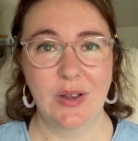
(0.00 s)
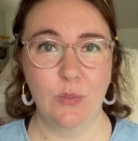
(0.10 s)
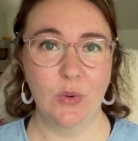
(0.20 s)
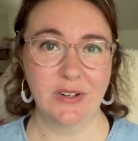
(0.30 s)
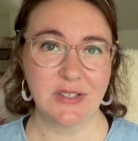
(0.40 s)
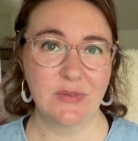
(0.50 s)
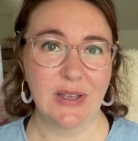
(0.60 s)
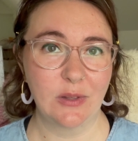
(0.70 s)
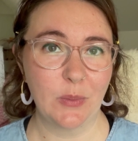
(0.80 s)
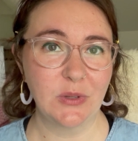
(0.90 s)
and what is
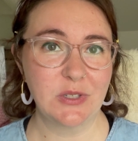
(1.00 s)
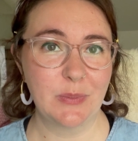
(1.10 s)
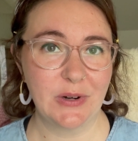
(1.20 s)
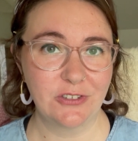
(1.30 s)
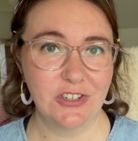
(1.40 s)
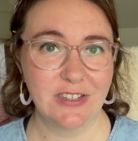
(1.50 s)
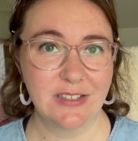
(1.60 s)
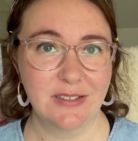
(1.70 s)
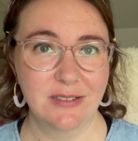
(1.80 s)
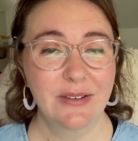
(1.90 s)
available to
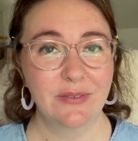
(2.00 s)
purchase.